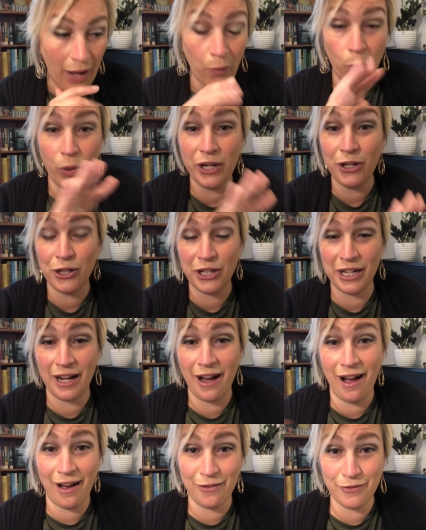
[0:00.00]
we are going to
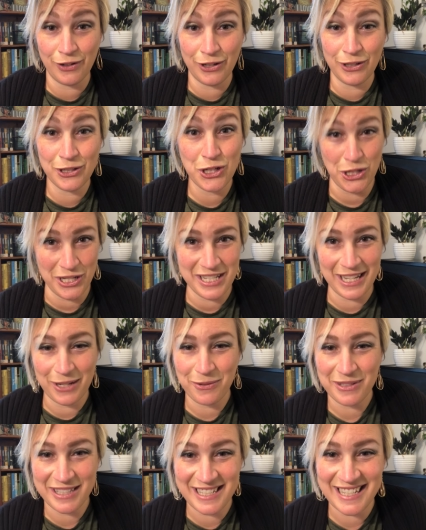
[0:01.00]
cover, just like
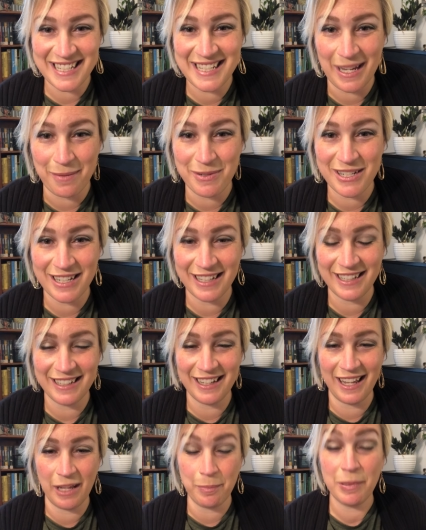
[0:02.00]
with
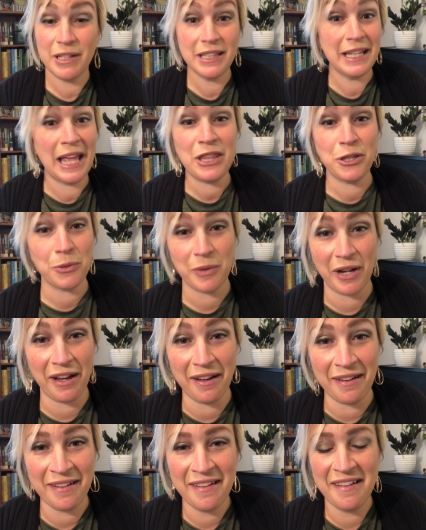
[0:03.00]
deception, a
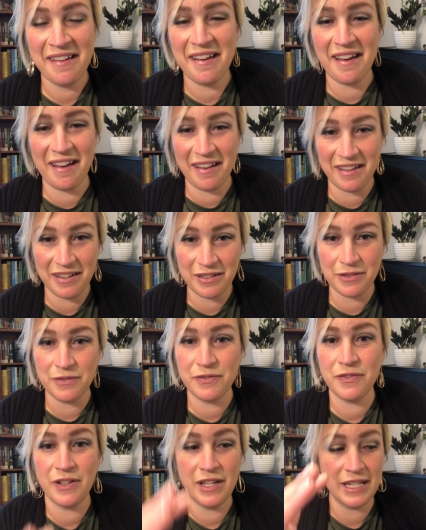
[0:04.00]
plethora
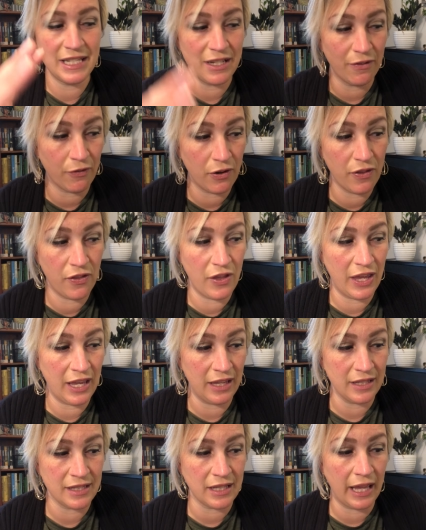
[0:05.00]
of different
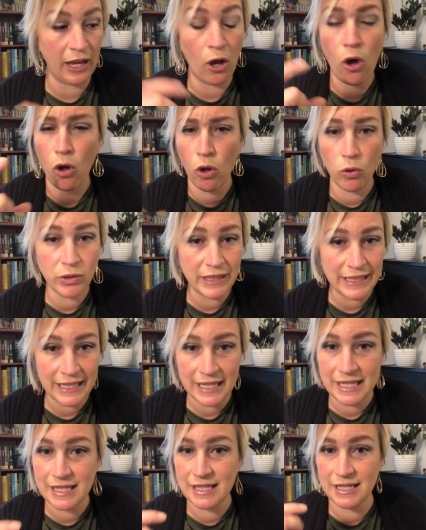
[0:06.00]
things like
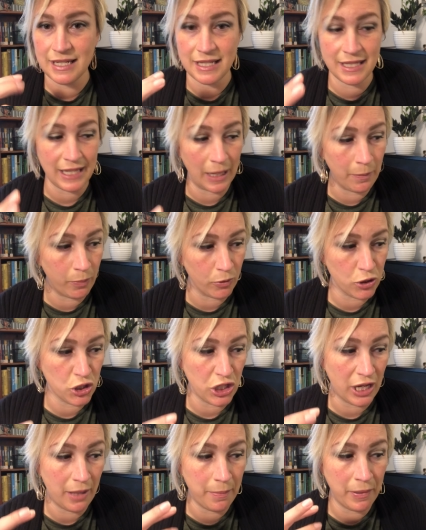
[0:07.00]
holiness,
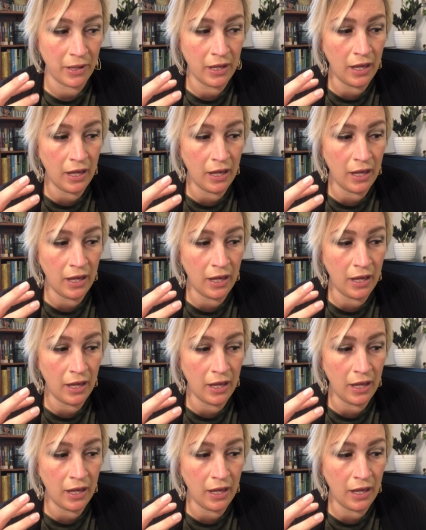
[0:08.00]
discipleship,